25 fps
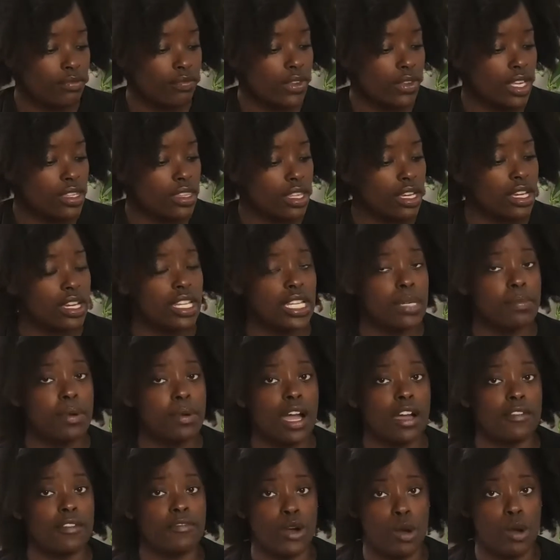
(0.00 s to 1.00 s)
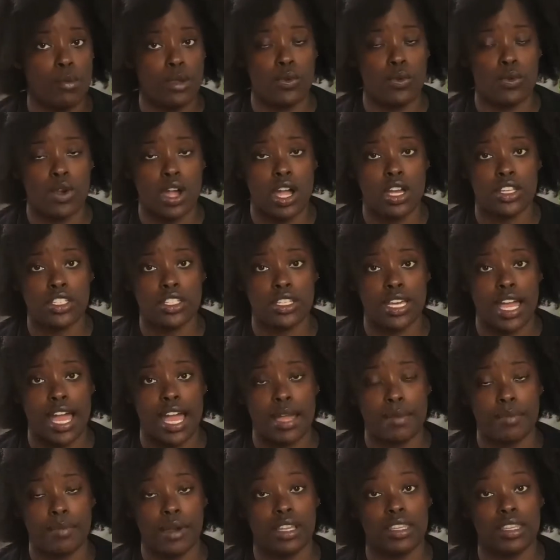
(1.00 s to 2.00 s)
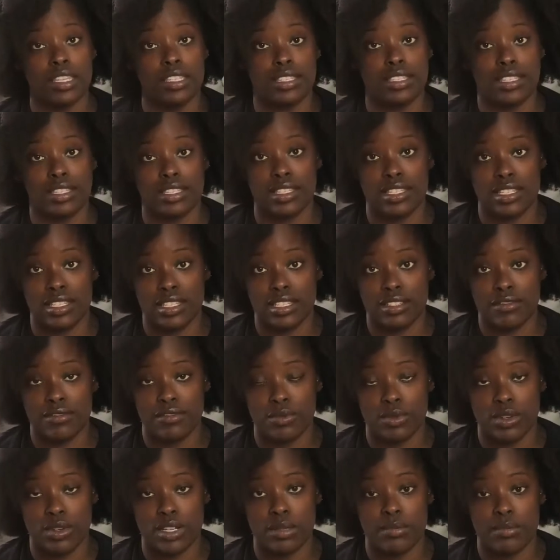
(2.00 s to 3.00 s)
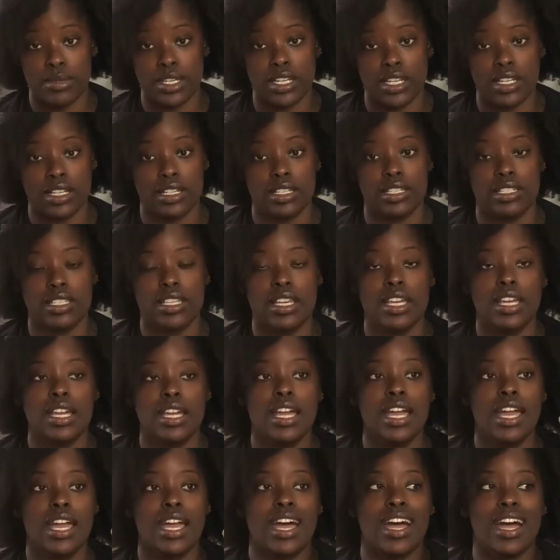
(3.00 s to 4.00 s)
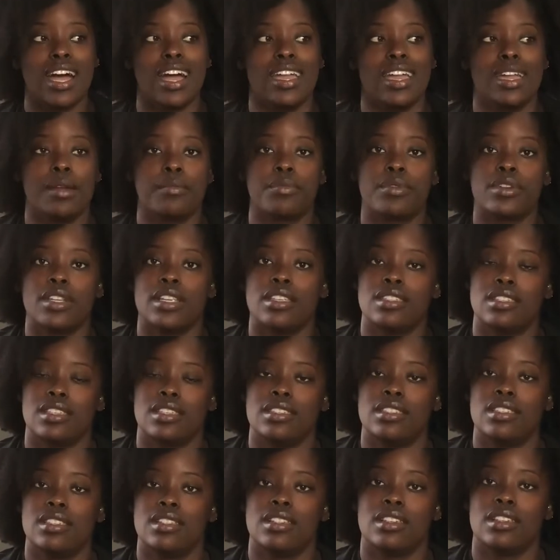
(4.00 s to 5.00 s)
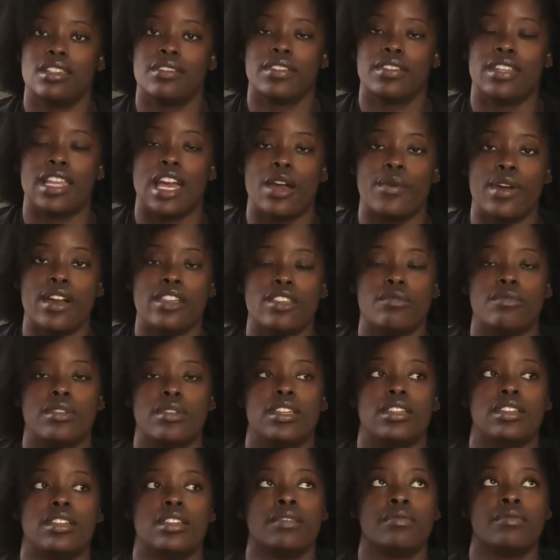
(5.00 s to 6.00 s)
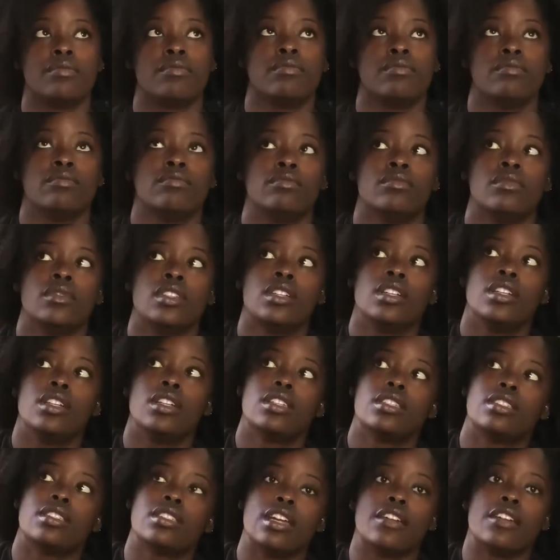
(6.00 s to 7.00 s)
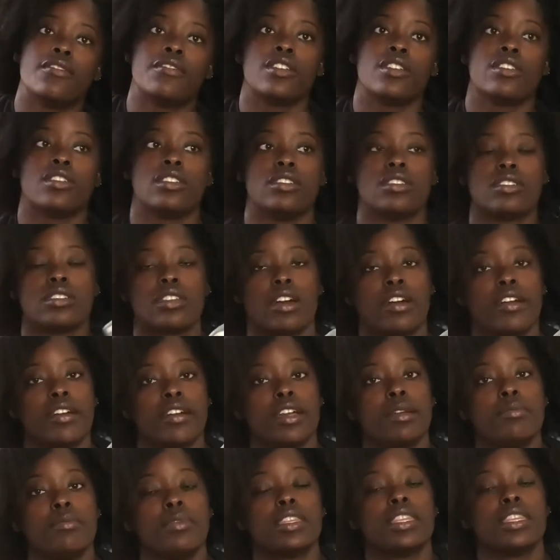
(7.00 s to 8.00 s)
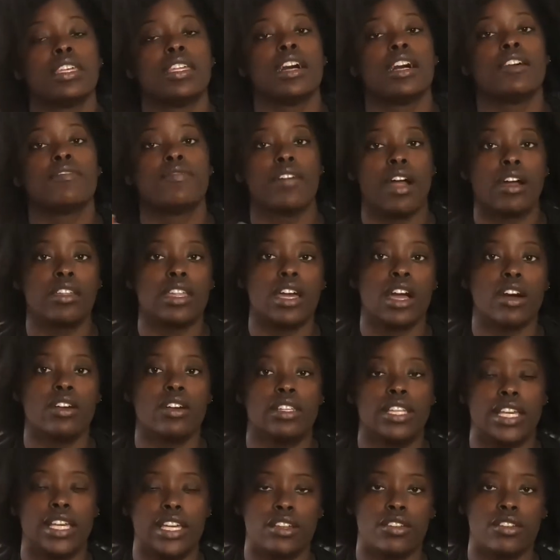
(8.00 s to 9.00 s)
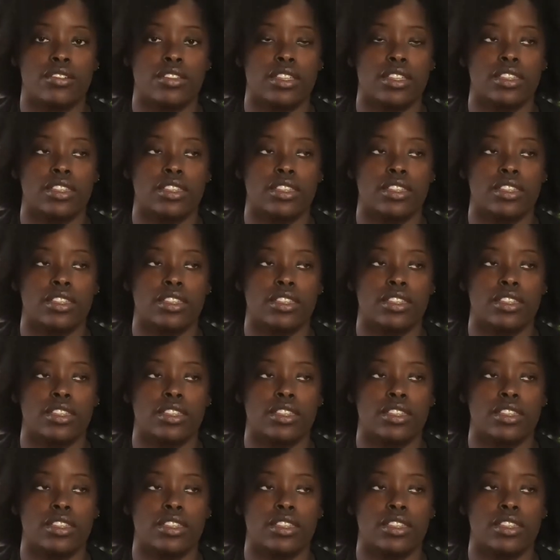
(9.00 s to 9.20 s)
the Honey Pot foaming wash. I bought the sensitive one because I am pretty sensitive and I'd rather be safer than sorry. But then I found out later that